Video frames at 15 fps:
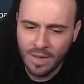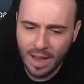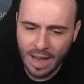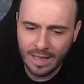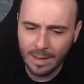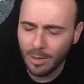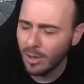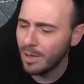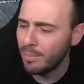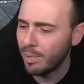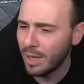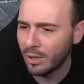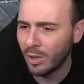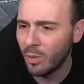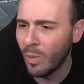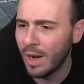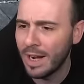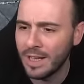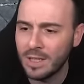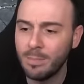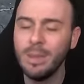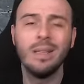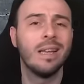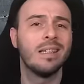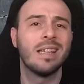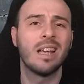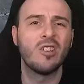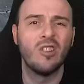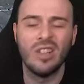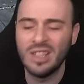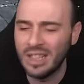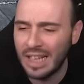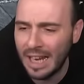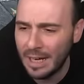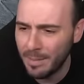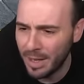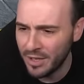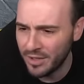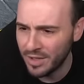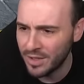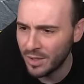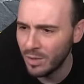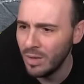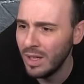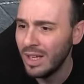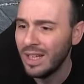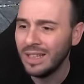And I'm going to put it on one X speed. Let's actually see the animations too.